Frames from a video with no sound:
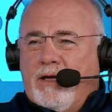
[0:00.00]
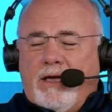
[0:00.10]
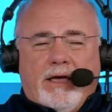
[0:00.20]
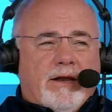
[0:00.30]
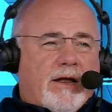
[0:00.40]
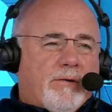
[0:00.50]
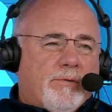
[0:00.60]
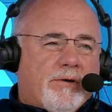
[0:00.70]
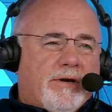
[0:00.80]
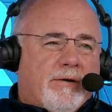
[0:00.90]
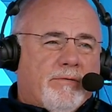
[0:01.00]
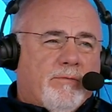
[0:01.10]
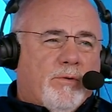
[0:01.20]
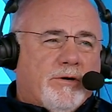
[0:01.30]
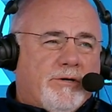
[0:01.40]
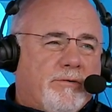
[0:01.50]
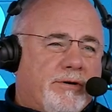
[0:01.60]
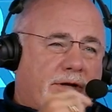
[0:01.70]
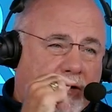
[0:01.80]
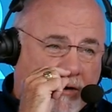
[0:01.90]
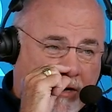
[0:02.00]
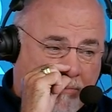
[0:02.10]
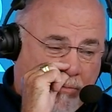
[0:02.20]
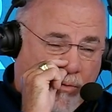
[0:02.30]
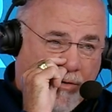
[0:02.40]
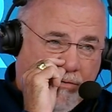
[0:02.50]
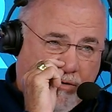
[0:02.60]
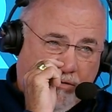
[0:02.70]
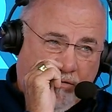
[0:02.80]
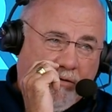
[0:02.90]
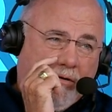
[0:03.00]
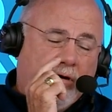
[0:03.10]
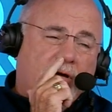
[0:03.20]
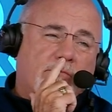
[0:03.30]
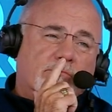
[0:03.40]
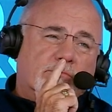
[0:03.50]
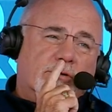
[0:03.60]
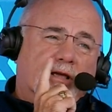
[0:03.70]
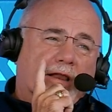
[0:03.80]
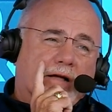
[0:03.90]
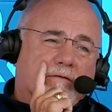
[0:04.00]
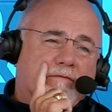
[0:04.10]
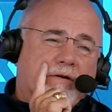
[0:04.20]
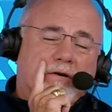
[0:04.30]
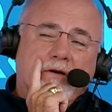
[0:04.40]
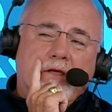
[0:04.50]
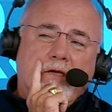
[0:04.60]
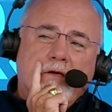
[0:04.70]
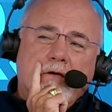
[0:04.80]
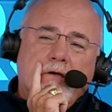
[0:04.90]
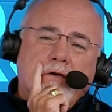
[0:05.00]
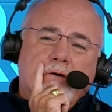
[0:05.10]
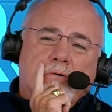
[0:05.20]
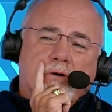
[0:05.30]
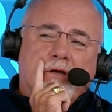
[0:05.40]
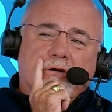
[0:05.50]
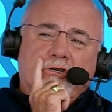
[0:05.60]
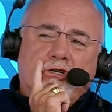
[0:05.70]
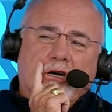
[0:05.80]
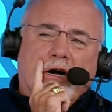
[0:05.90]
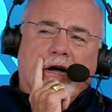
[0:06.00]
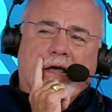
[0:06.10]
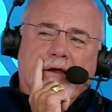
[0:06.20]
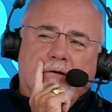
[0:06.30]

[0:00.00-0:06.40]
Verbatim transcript: and I really don't want you to end up with a like a felony or get shot